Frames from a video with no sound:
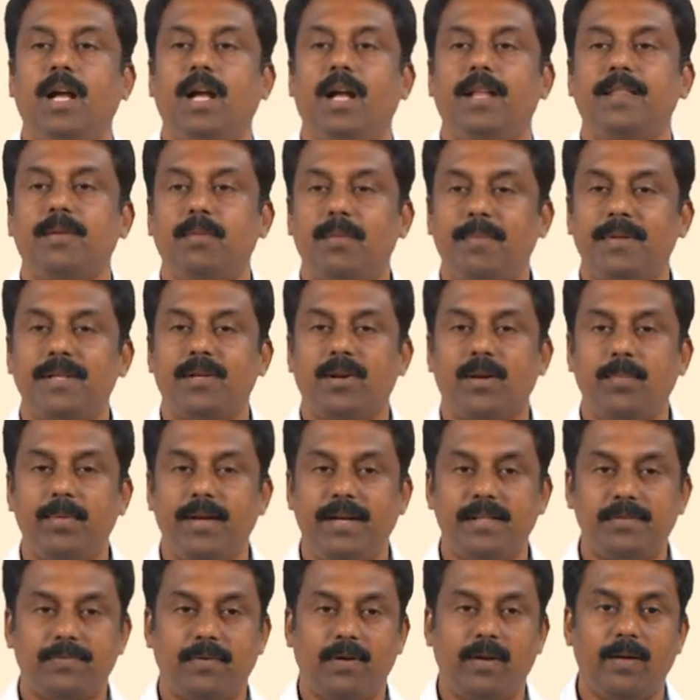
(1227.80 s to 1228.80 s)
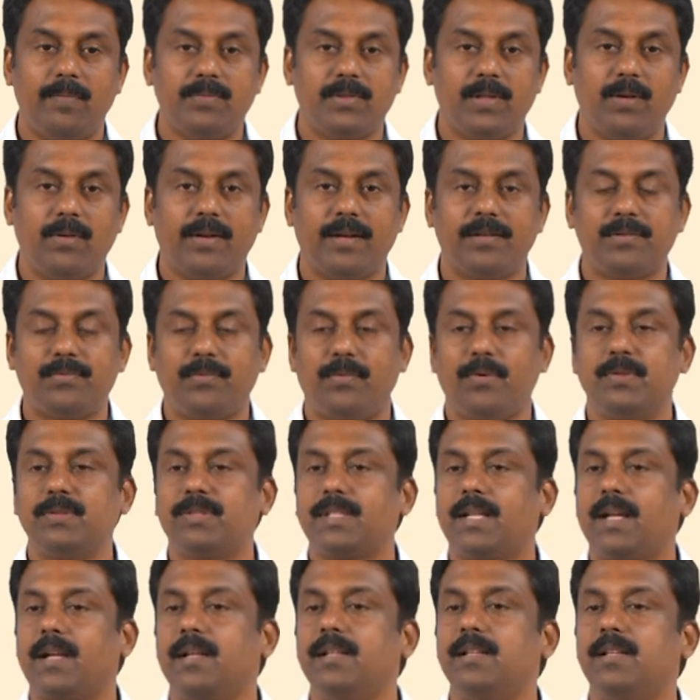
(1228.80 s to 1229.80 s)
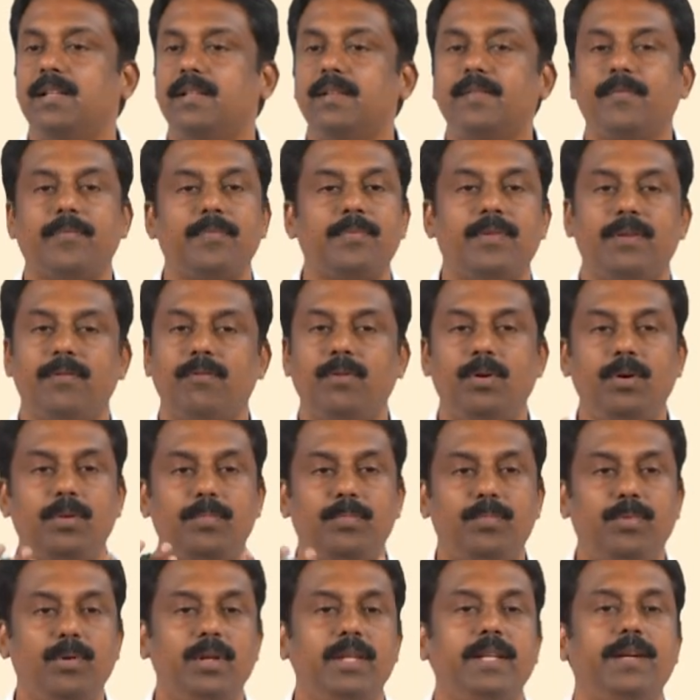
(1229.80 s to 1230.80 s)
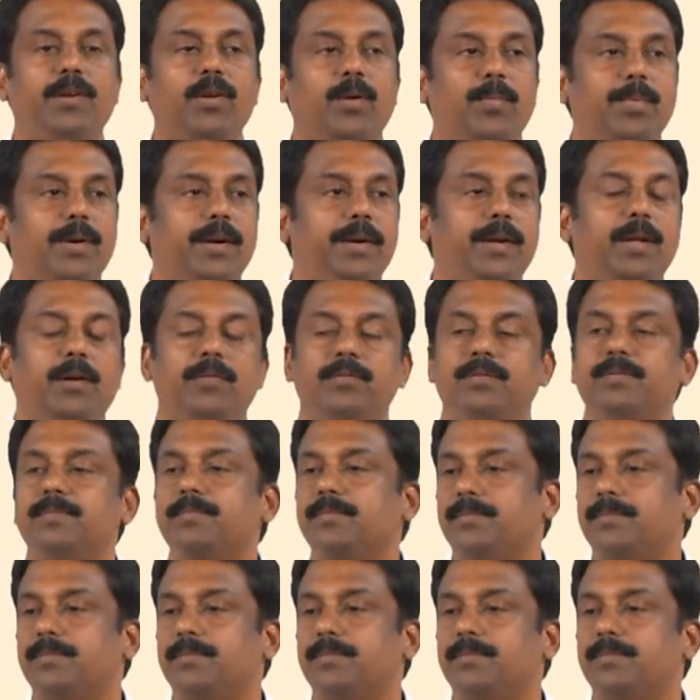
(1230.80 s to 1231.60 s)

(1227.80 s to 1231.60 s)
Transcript: and the moment droplet is formed the Lorentz force would pull the droplet down